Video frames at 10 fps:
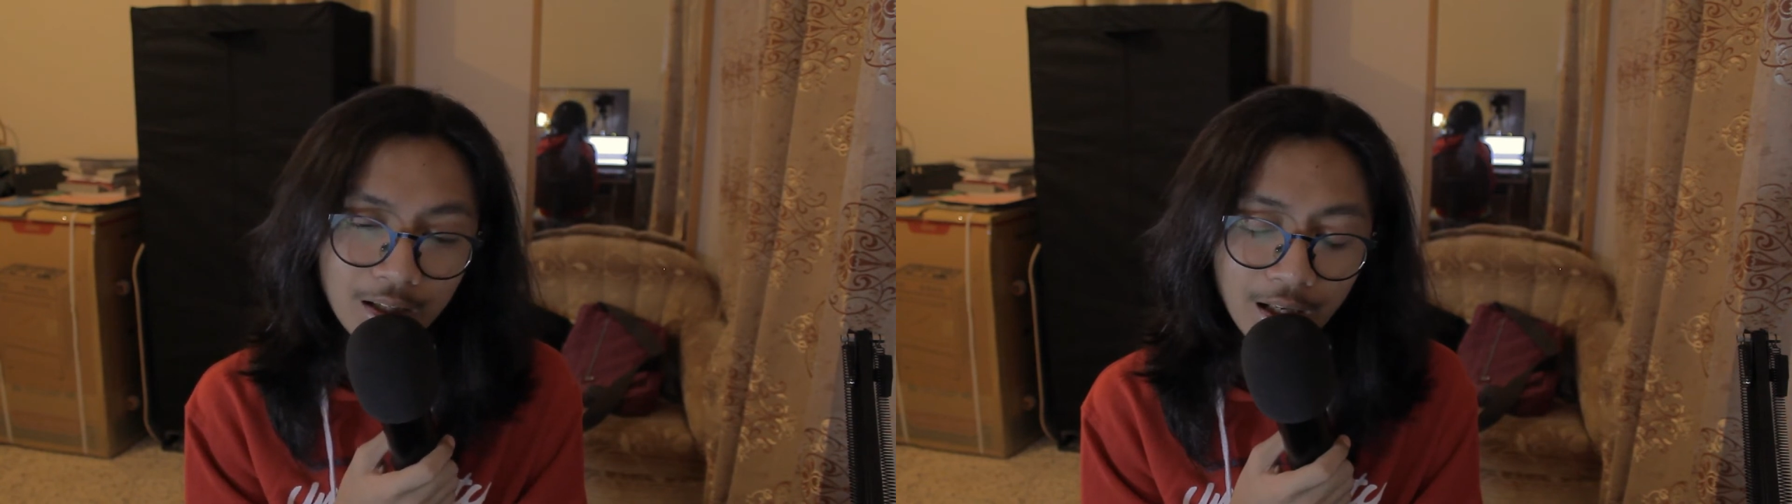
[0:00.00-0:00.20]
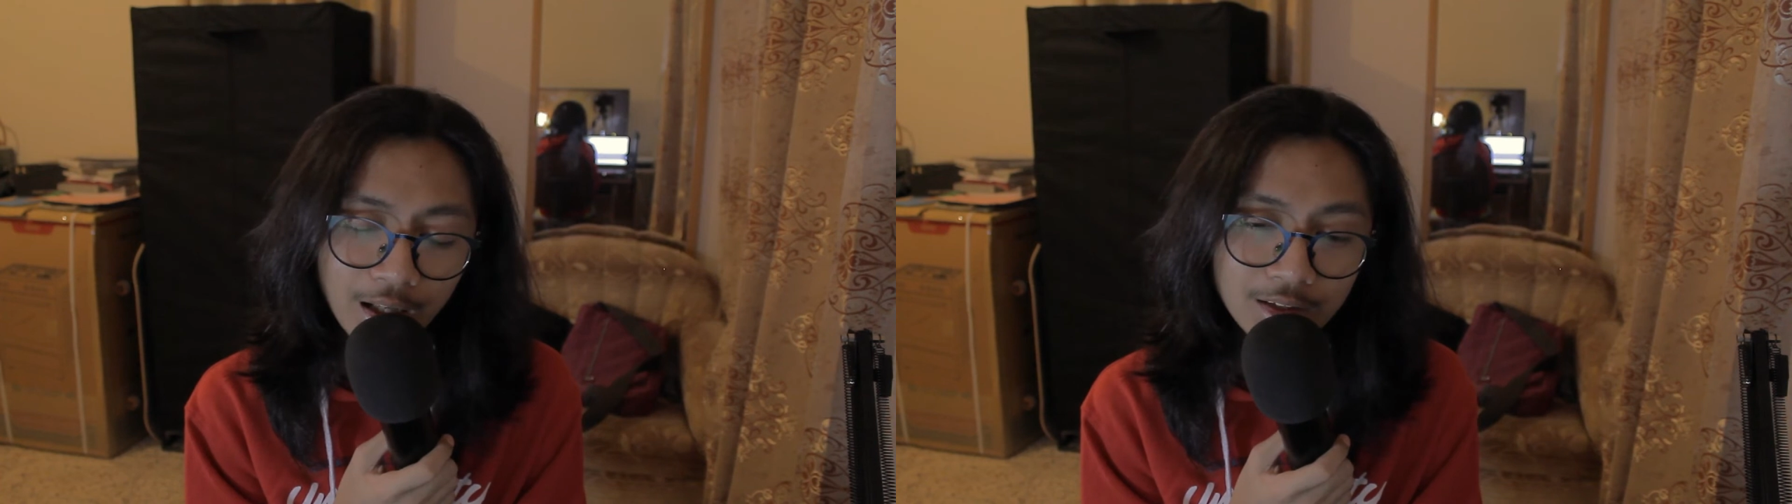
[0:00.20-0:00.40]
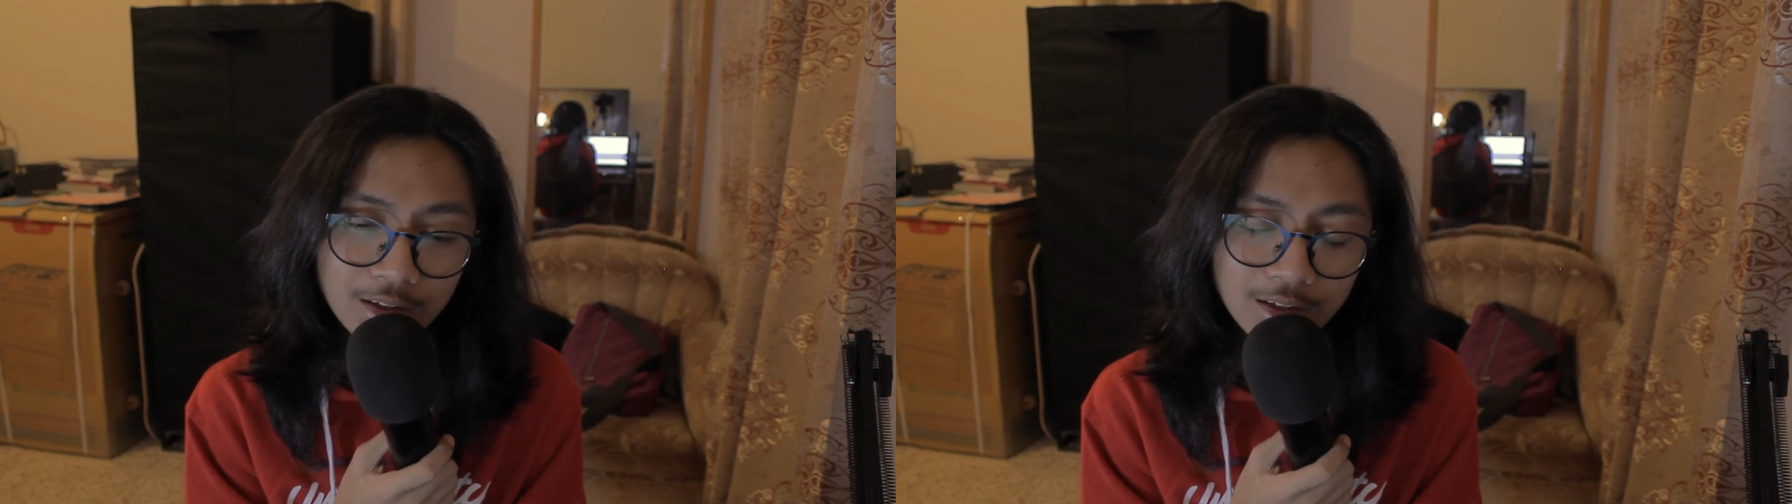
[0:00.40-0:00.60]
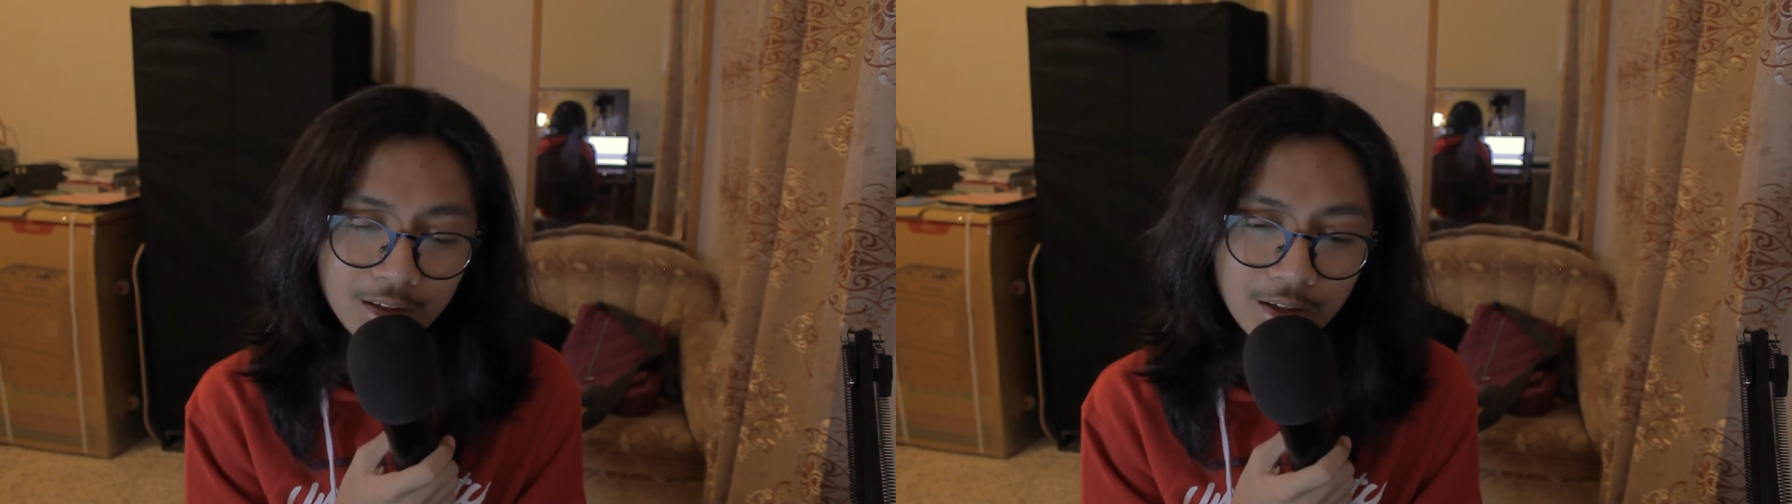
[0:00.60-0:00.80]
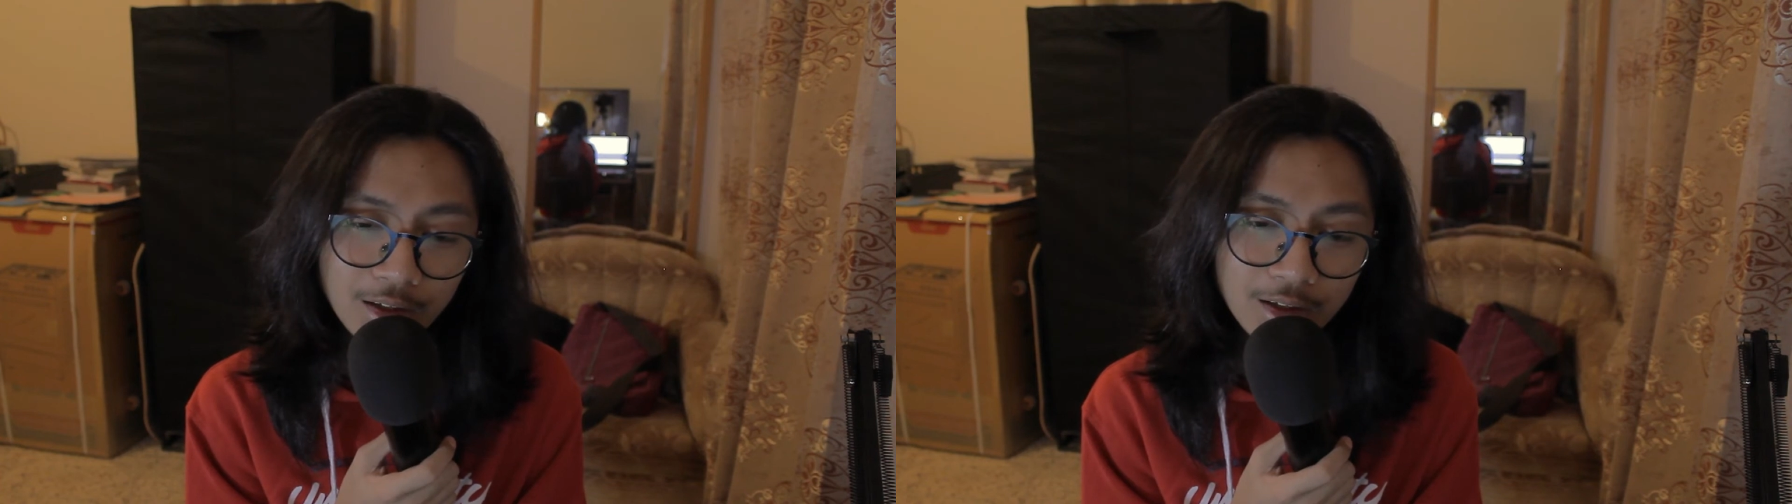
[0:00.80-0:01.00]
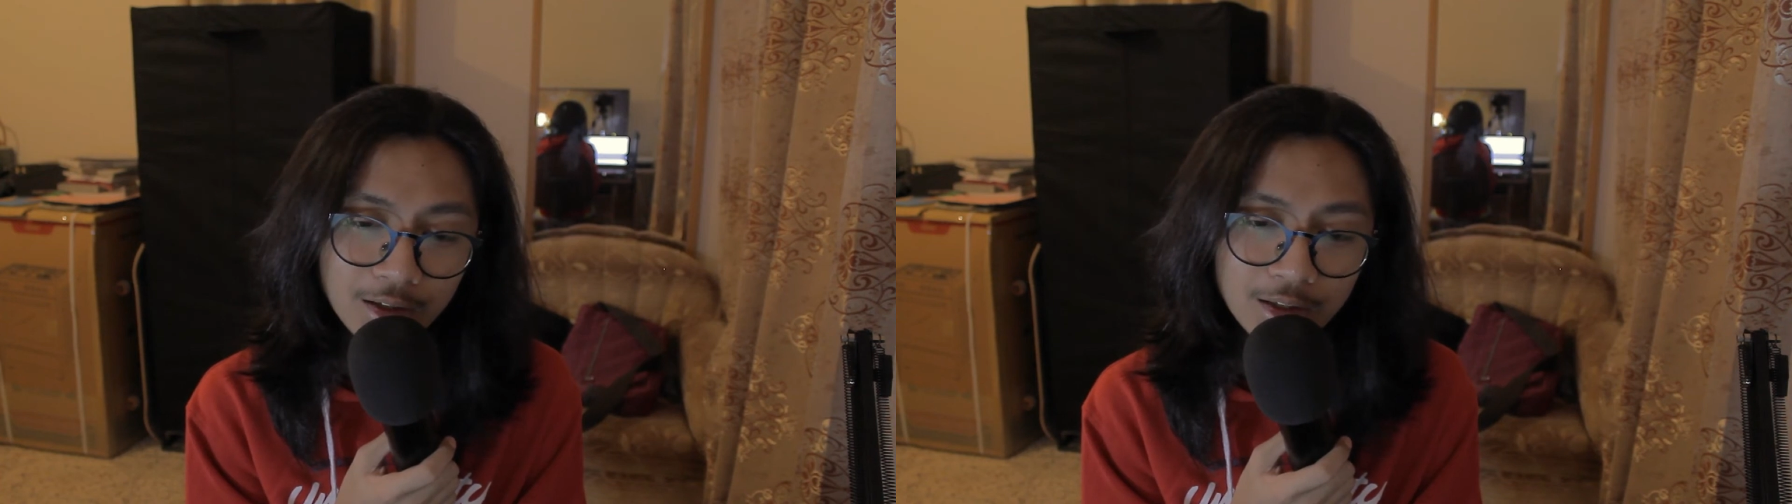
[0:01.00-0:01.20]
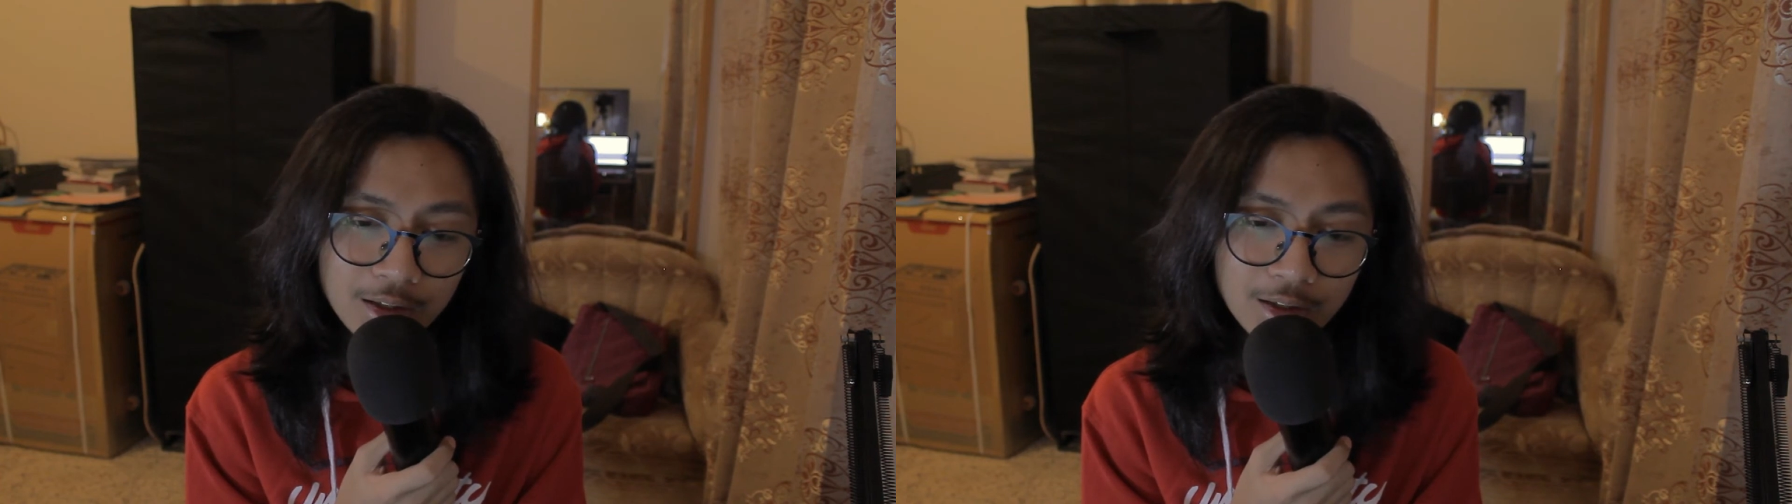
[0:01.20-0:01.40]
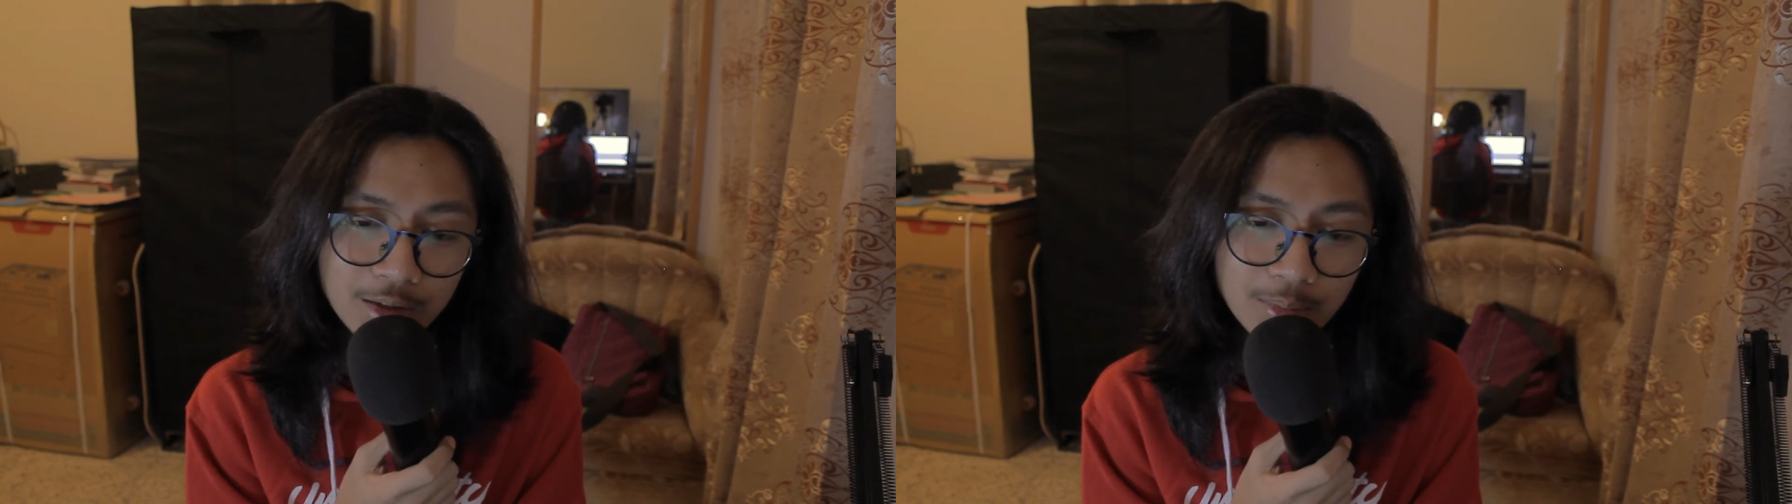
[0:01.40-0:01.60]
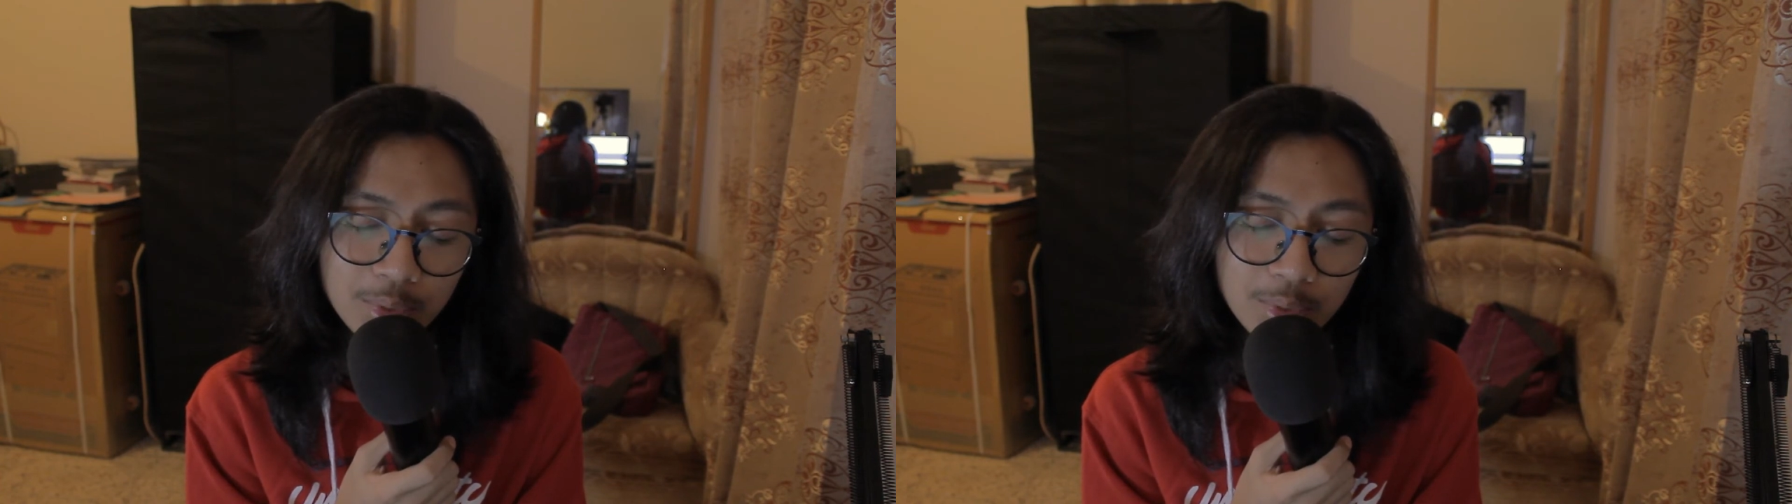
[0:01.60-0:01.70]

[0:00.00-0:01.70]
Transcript: any other